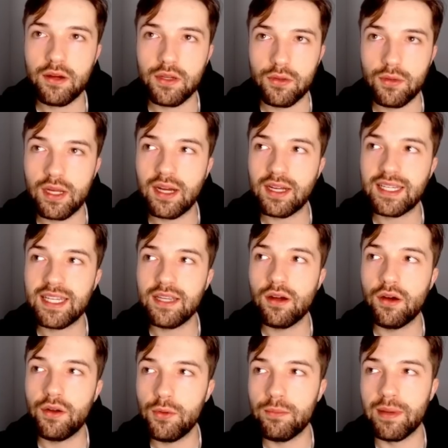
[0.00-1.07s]
You got
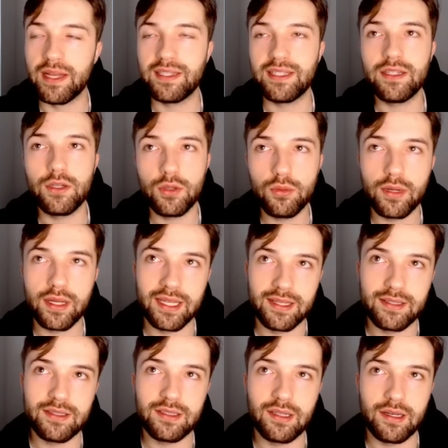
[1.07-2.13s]
Keanu Benton, who is